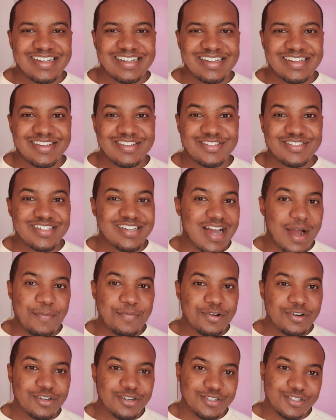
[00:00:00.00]
You see, I'm
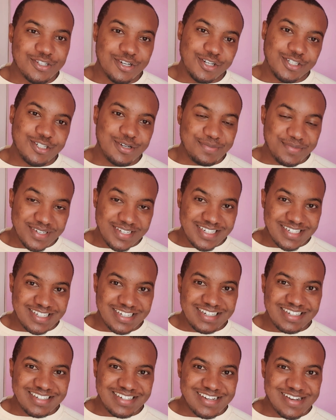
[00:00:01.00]
not on social
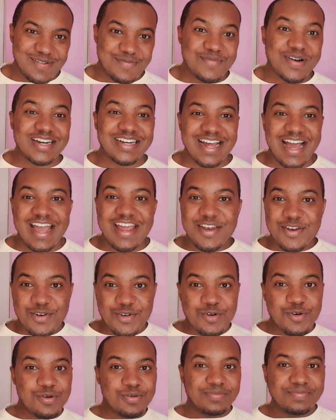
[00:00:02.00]
media, but I
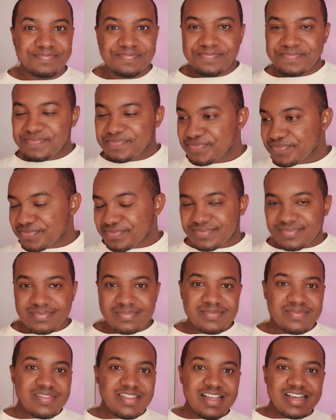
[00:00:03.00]
know
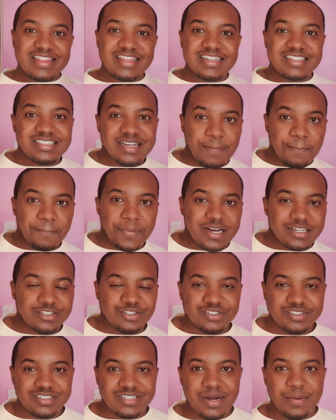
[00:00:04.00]
there's a
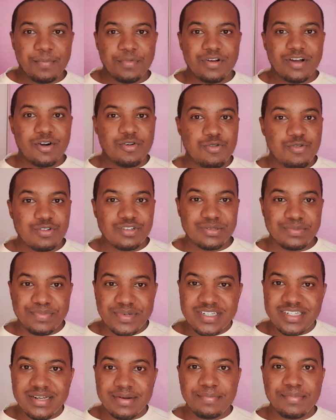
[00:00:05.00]
person somewhere who was
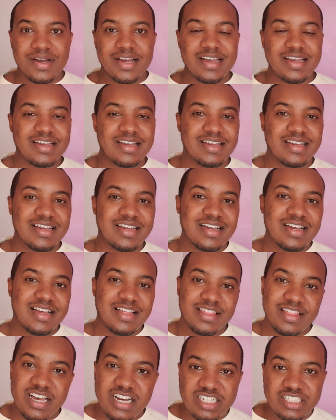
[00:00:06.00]
beaten by
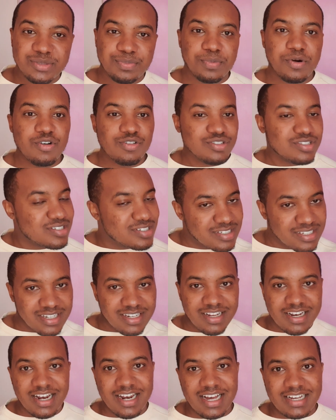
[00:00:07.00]
their spouse
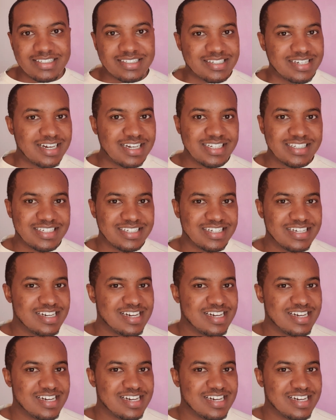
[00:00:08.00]
last night,